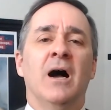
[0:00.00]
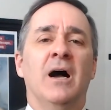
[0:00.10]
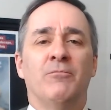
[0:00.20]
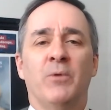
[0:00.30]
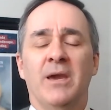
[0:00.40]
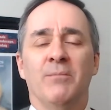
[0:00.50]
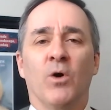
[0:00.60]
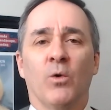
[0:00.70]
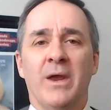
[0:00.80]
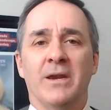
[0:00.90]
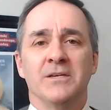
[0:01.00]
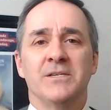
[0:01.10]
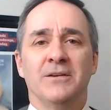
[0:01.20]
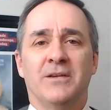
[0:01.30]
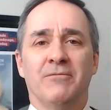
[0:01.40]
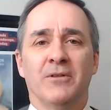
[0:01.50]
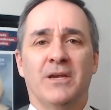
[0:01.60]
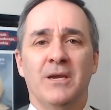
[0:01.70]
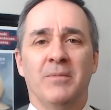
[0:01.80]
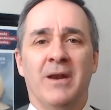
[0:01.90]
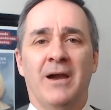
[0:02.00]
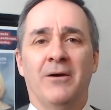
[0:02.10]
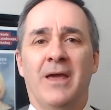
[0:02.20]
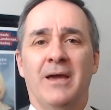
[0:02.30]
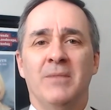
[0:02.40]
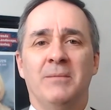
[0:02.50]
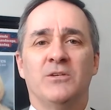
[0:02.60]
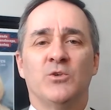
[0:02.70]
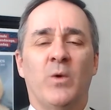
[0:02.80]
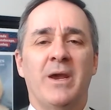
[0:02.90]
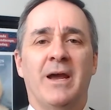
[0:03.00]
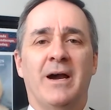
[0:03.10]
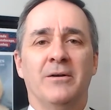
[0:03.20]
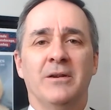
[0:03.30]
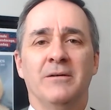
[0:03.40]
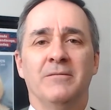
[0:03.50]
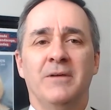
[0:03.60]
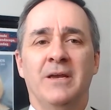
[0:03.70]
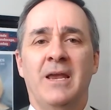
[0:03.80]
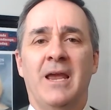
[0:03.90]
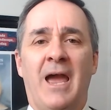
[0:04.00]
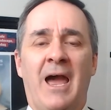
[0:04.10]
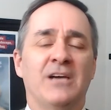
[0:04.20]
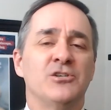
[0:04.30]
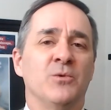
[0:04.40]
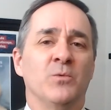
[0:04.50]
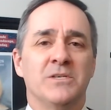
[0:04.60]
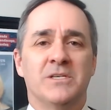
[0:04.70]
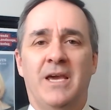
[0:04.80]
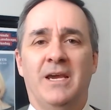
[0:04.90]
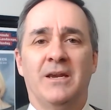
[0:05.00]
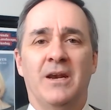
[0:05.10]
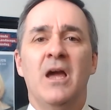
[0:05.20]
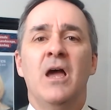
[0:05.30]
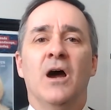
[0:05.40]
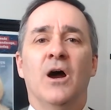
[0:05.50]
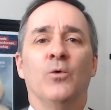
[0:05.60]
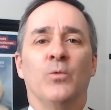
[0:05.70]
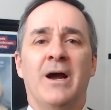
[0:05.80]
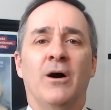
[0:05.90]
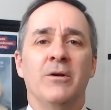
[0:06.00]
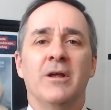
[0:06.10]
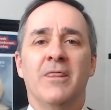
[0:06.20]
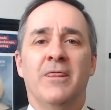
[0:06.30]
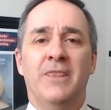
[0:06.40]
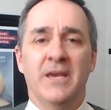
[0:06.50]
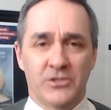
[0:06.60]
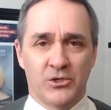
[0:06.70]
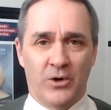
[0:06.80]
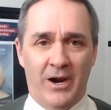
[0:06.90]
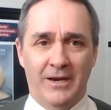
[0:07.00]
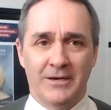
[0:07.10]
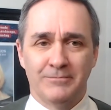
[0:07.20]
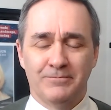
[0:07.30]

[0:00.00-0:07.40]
If we get more weakness, I'll definitely keep an eye on that, maybe tweet out if any action was taken around this trade.